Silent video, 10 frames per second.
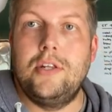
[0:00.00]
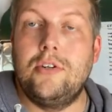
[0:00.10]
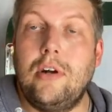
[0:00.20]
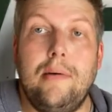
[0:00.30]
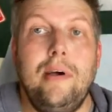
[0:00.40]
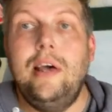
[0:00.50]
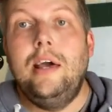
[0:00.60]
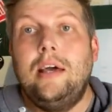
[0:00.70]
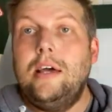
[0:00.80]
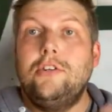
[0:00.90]
on Instagram.
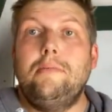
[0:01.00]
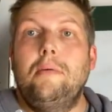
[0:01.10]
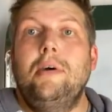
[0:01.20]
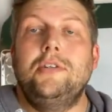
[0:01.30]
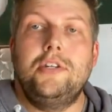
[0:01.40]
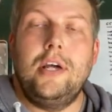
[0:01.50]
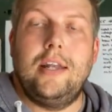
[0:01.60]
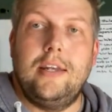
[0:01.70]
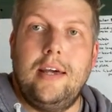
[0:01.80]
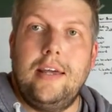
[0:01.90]
Yeah, drop me a message
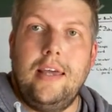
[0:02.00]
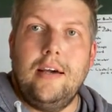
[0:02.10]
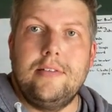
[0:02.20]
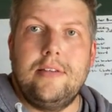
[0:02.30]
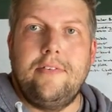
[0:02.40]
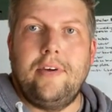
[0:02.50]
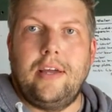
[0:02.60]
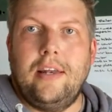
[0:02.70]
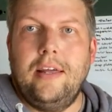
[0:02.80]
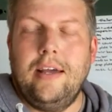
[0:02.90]
and yeah, I'll see if I
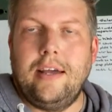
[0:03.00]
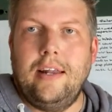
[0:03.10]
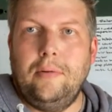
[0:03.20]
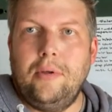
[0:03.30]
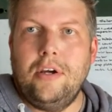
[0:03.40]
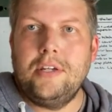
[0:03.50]
can help you